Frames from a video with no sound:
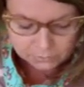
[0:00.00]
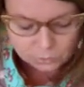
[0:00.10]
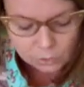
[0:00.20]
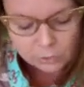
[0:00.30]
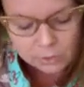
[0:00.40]

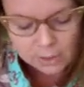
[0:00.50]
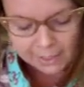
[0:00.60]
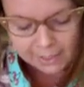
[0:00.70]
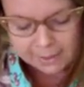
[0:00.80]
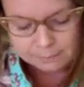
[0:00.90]
June
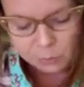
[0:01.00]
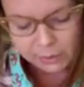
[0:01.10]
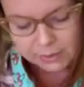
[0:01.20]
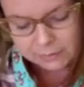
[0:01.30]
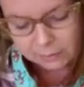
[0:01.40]
came
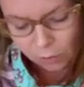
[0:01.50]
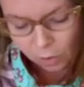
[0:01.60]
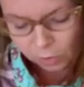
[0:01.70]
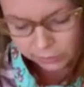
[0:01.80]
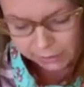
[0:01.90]
with its
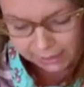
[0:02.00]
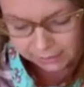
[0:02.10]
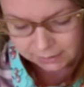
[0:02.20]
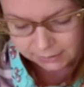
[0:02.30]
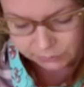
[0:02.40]
long,
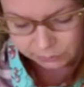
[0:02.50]
endless